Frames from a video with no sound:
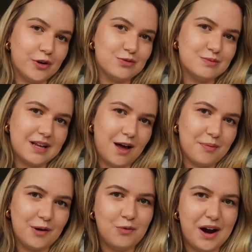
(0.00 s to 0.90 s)
bottoms up
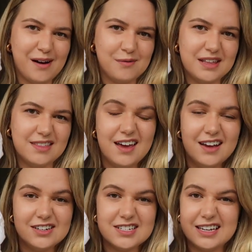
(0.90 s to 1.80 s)
and wear it with
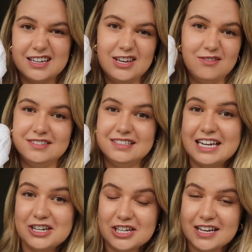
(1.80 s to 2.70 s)
just like a cute little
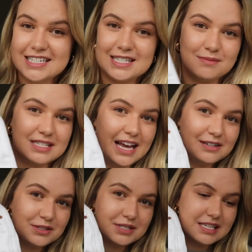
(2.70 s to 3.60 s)
t-shirt and some
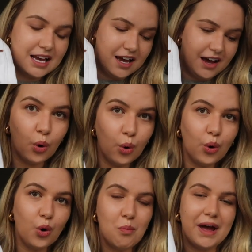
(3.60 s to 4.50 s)
sandals.
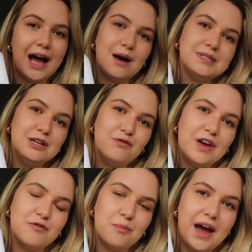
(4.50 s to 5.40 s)
Or my absolute
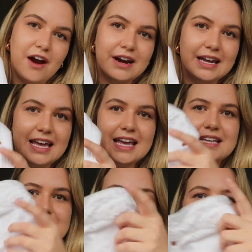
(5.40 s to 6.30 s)
favourite pairing
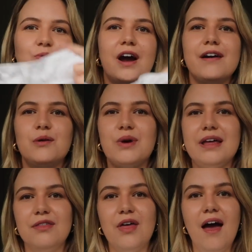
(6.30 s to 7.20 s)
is to wear it
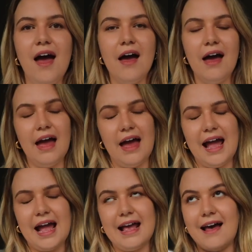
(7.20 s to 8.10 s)
with
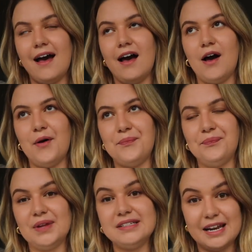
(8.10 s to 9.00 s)
a,
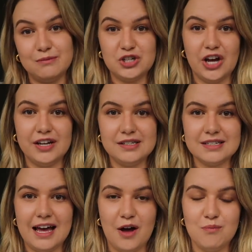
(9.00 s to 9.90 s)
um, a denim shirt,
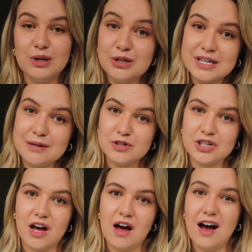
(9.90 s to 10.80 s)
a blue denim
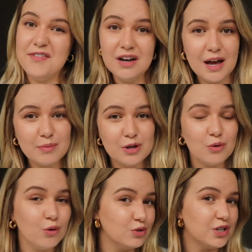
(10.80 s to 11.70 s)
shirt, either light
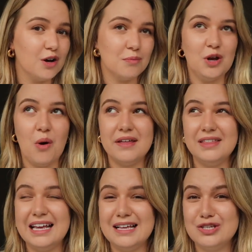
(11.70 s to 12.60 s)
blue or dark blue. I
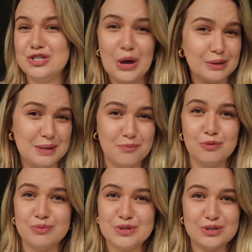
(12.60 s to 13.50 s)
think it's so simple
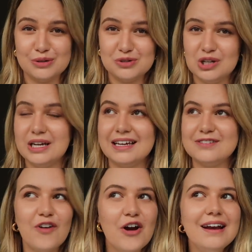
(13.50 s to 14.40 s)
but so chic. It's
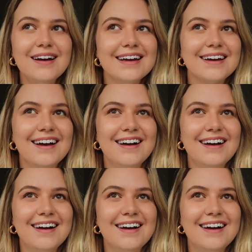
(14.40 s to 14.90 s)
very like